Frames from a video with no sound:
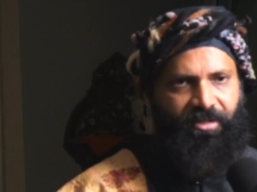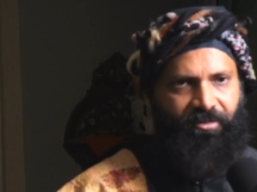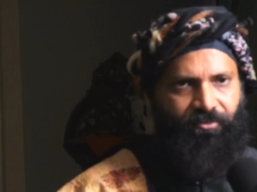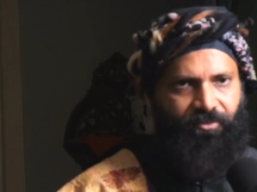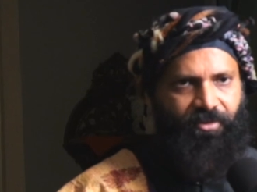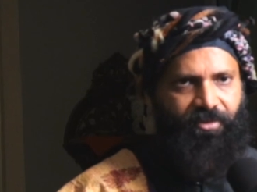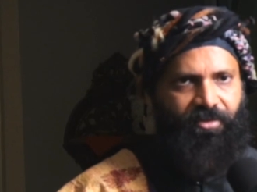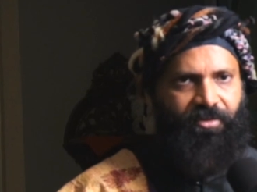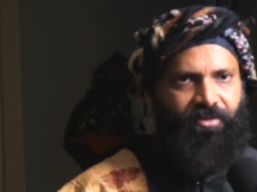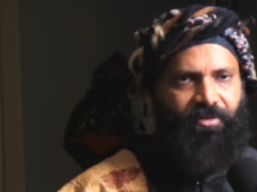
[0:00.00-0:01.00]

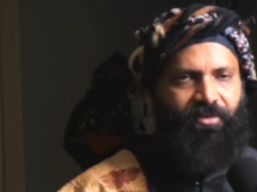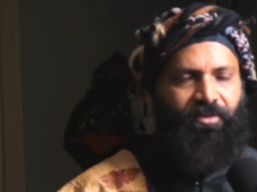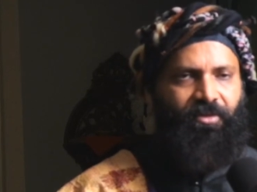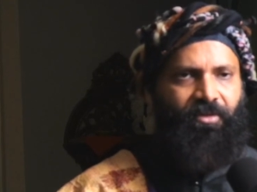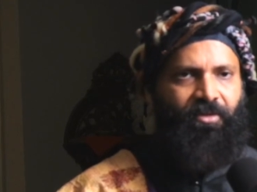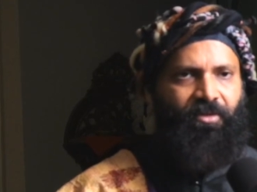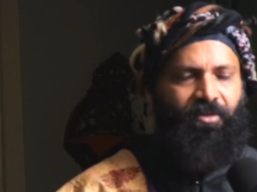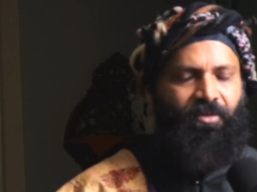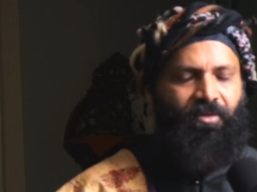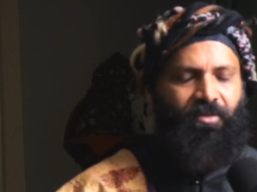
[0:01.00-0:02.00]
work,
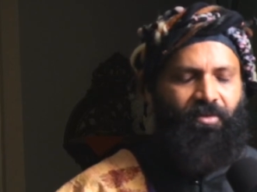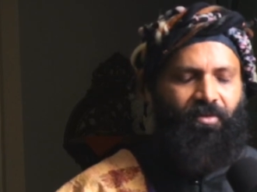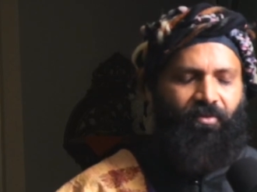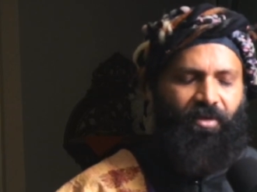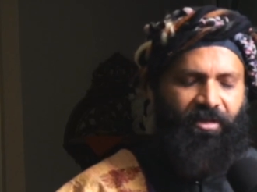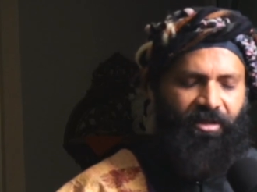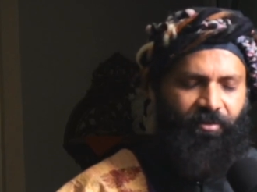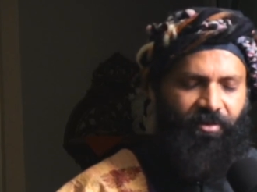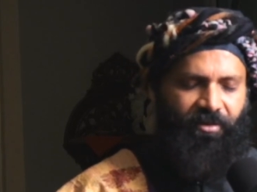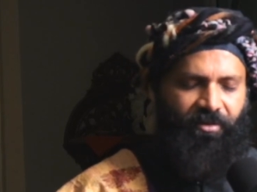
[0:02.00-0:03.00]
what can
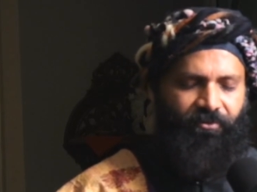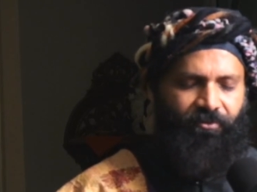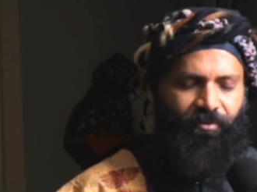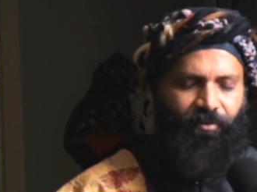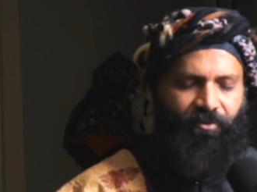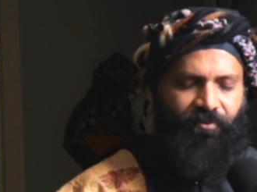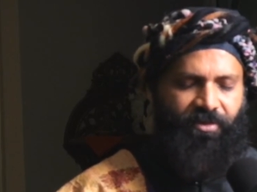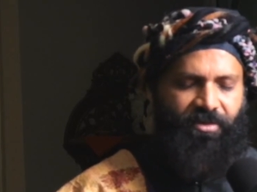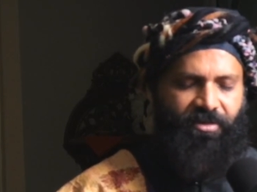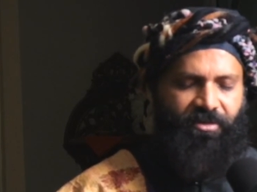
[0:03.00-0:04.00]
be a foolproof
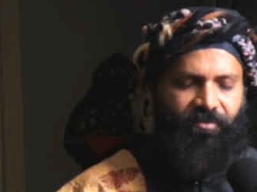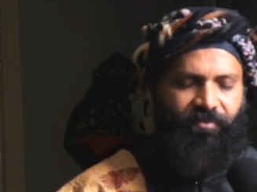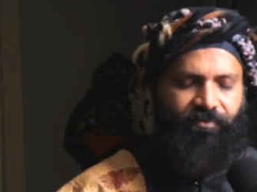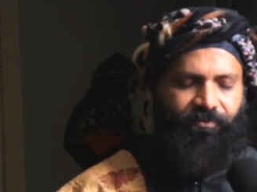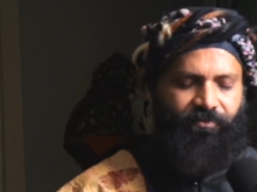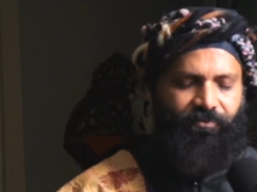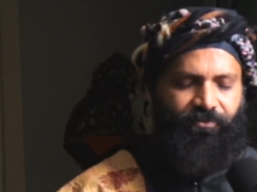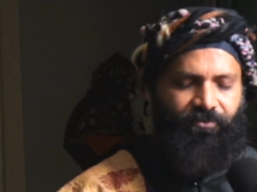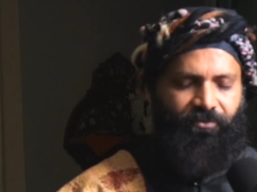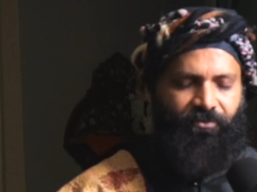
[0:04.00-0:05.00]
system.
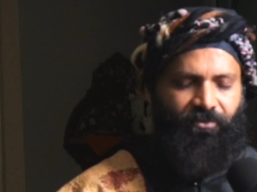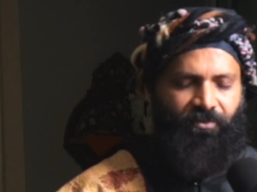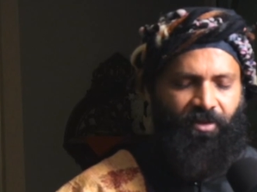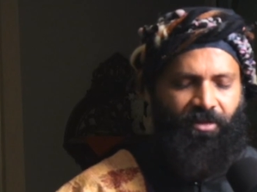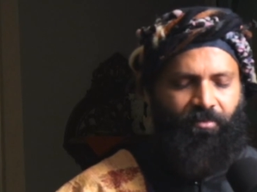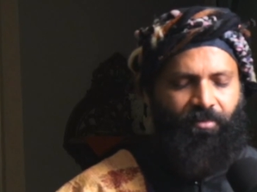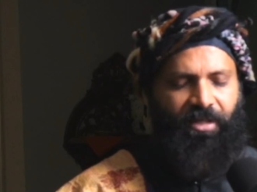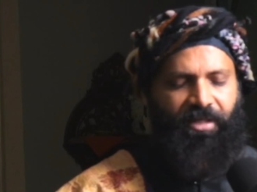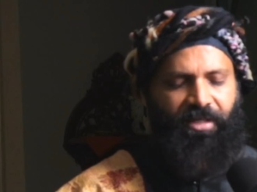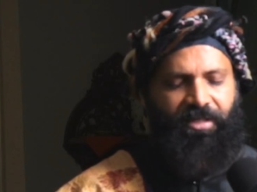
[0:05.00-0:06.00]
My
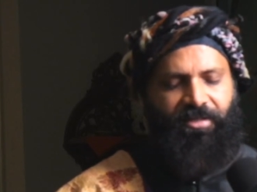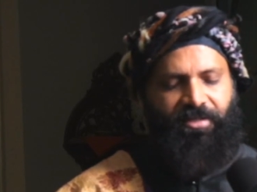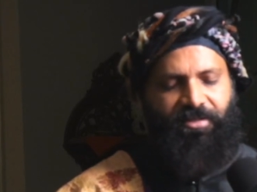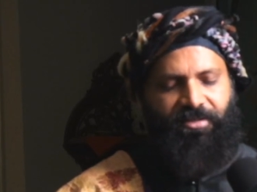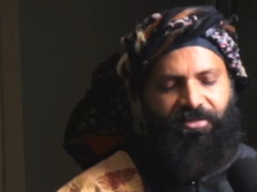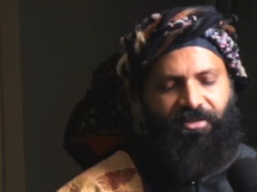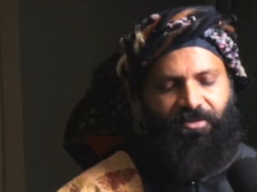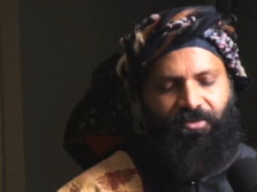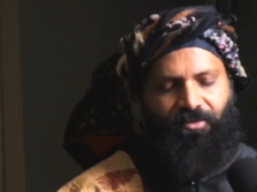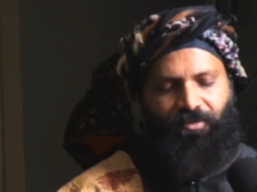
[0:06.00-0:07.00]
idea is just
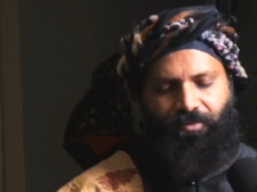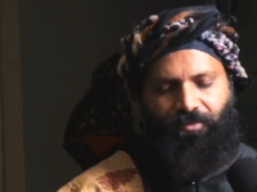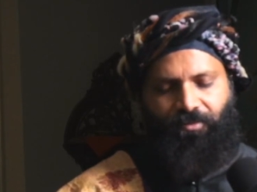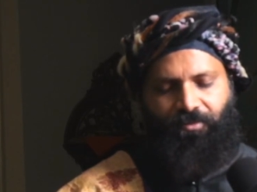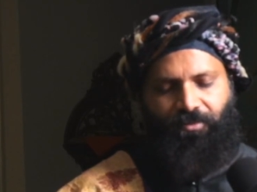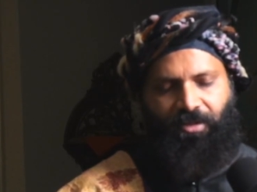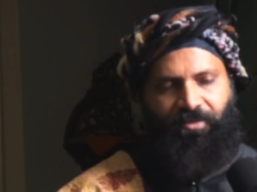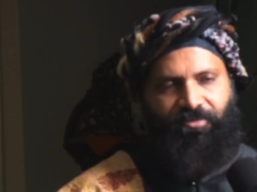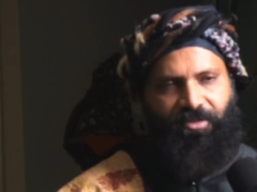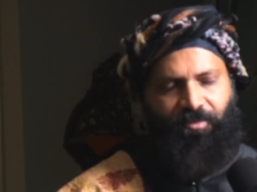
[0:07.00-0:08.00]
to have
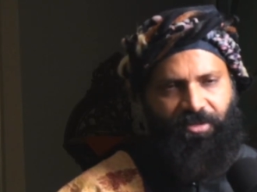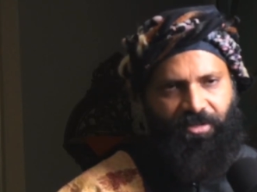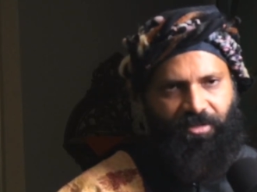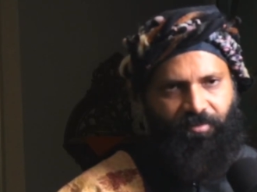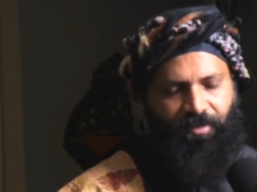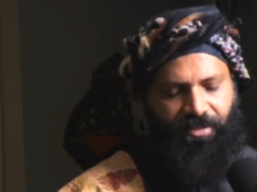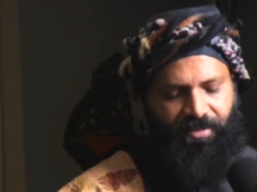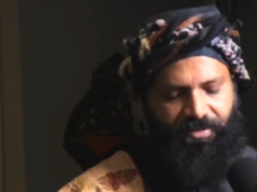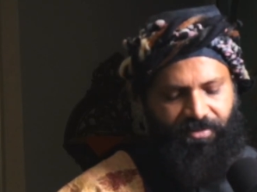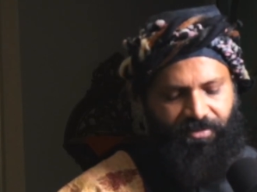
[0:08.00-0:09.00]
something in
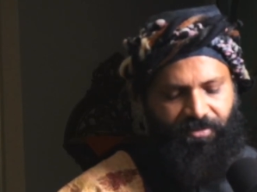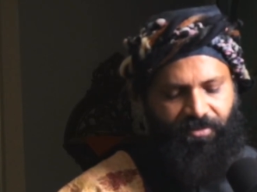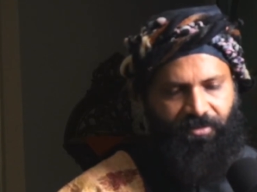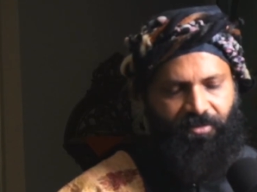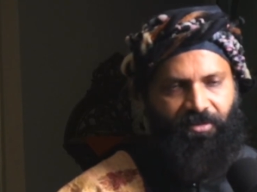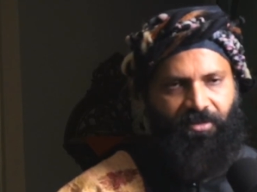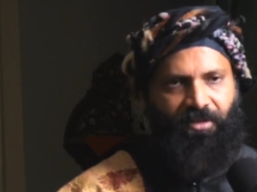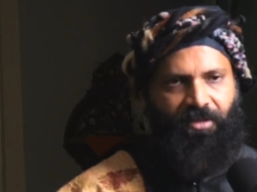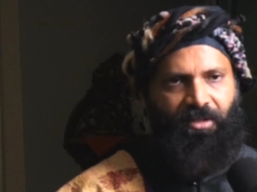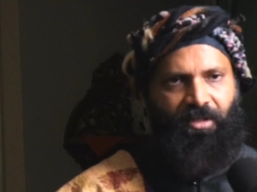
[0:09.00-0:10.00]
place
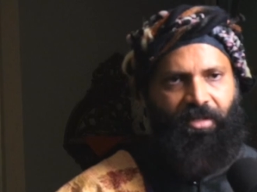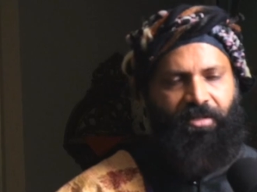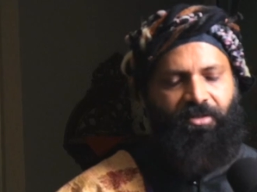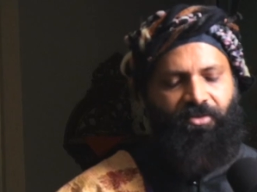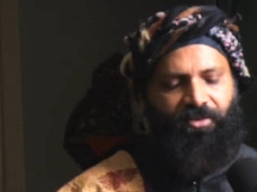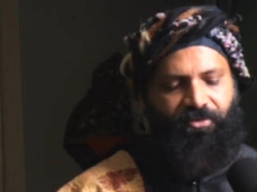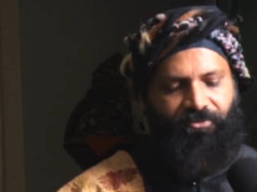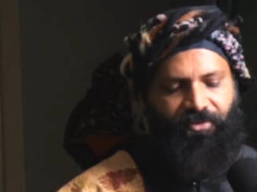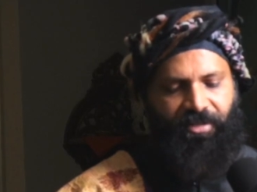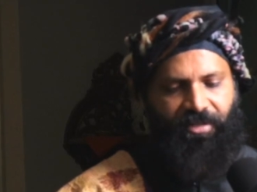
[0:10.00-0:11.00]
and
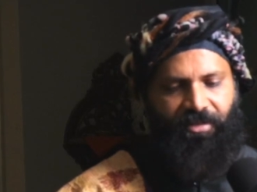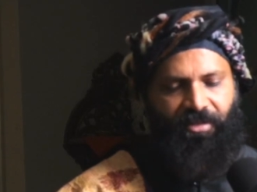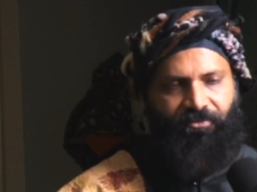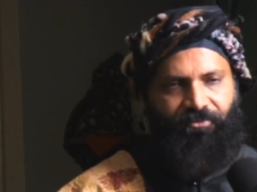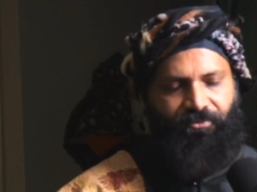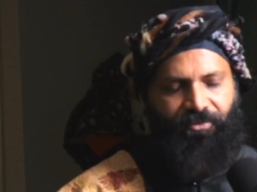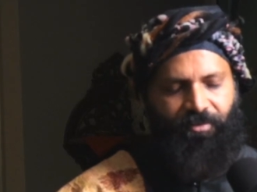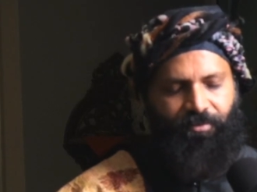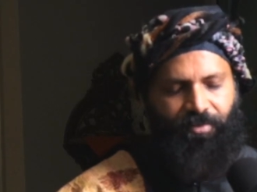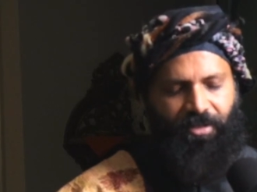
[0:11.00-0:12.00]
notify
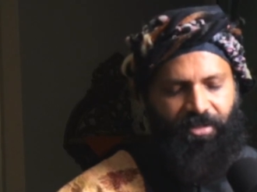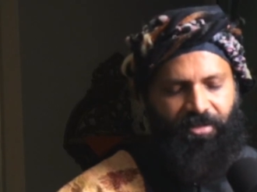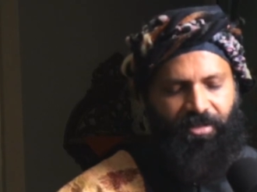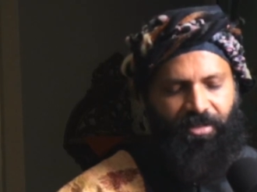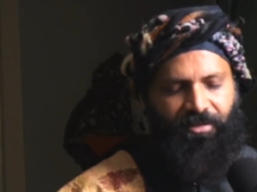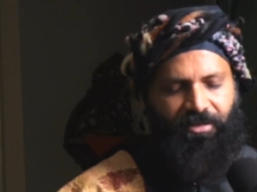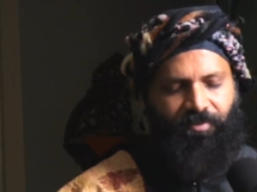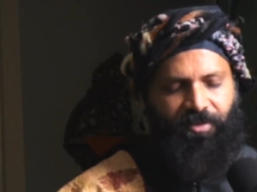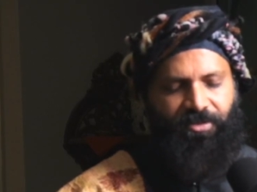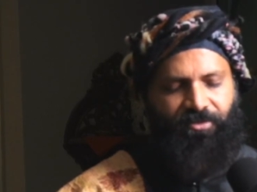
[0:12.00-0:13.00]
everybody that this
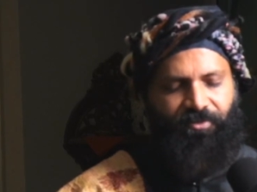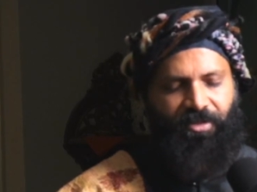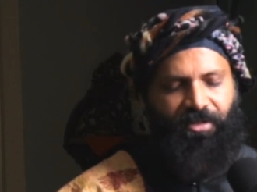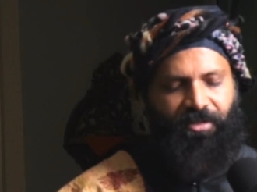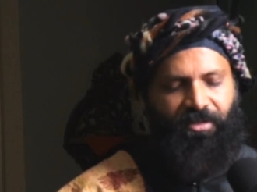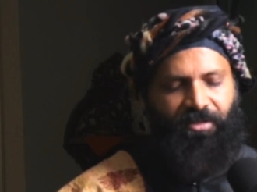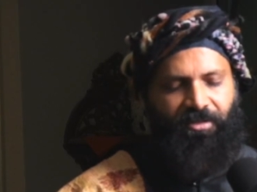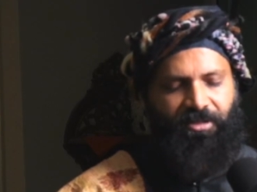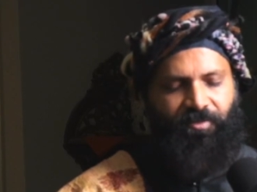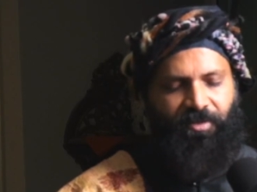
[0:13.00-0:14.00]
much of area,
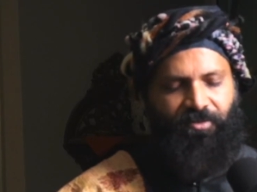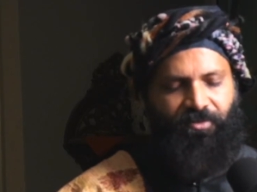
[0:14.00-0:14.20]
this much of